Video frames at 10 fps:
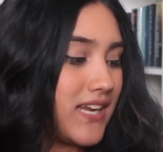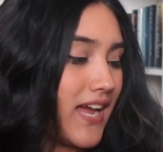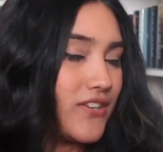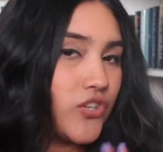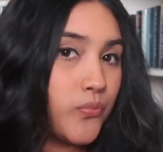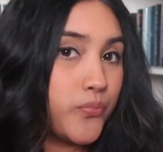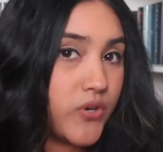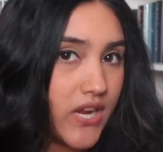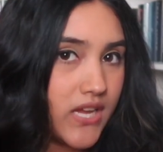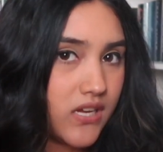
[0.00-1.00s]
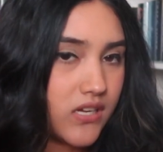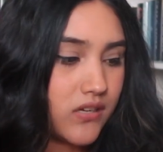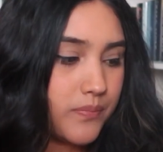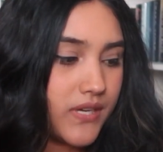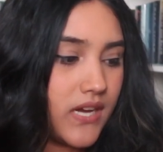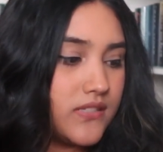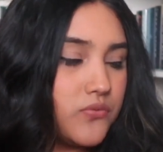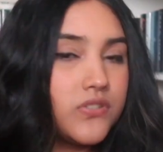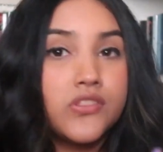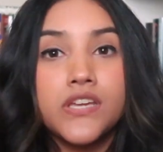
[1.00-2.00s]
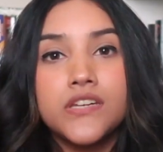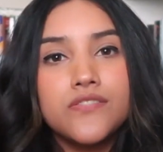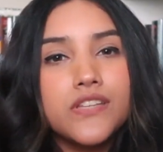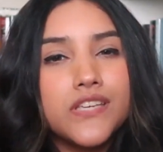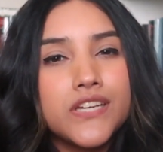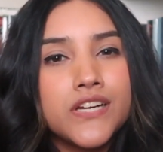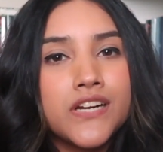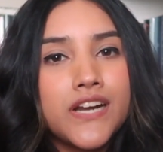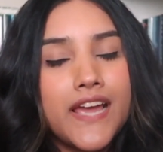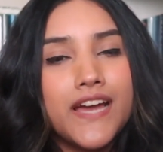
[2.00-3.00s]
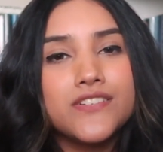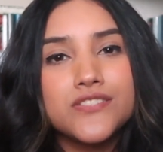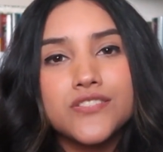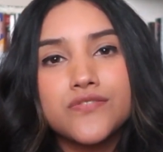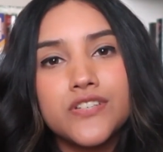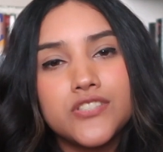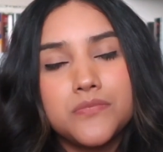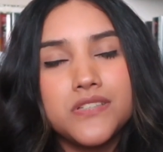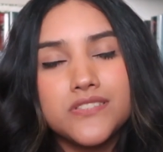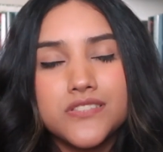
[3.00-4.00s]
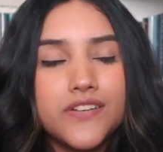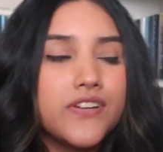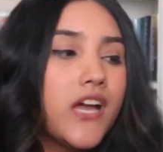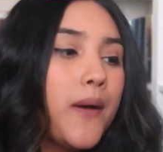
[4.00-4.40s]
I took a break because it was at the end of the year and I had to just finish some other stuff.